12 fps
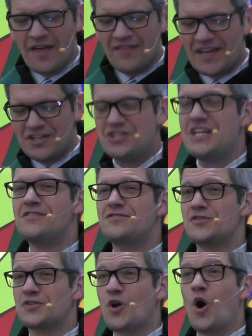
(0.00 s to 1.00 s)
that
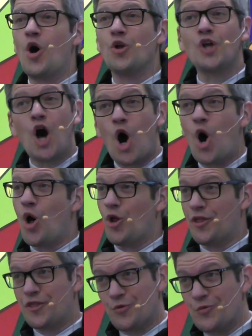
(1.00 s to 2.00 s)
Jesus called all
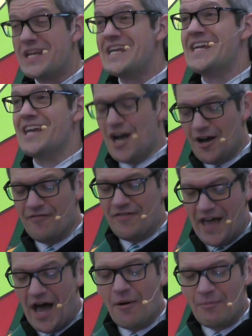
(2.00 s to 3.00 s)
three of
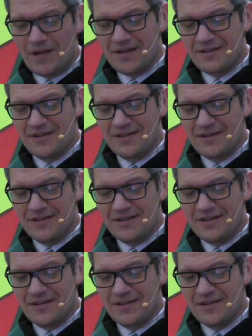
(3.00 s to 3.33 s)
them